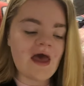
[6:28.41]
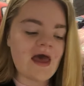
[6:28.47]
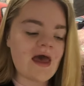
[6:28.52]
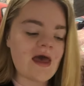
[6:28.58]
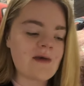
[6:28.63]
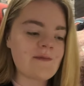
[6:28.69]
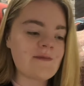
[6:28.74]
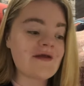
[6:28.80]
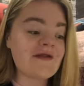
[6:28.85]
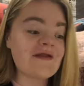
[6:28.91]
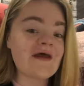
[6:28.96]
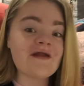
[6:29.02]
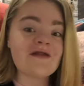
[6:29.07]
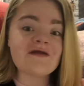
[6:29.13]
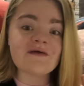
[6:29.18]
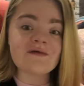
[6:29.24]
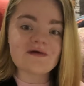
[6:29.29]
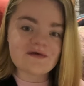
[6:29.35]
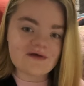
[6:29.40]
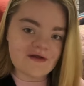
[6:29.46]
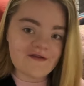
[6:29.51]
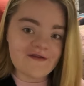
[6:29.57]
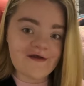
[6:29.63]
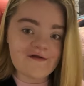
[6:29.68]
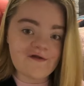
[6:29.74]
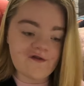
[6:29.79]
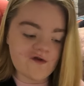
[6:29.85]
He did
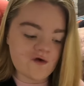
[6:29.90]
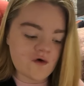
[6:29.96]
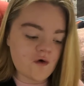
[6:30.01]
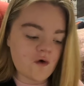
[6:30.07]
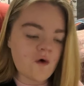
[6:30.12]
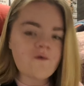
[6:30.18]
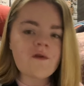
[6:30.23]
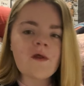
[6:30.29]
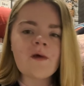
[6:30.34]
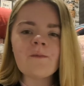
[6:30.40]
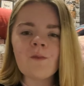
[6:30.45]
concede as a corner,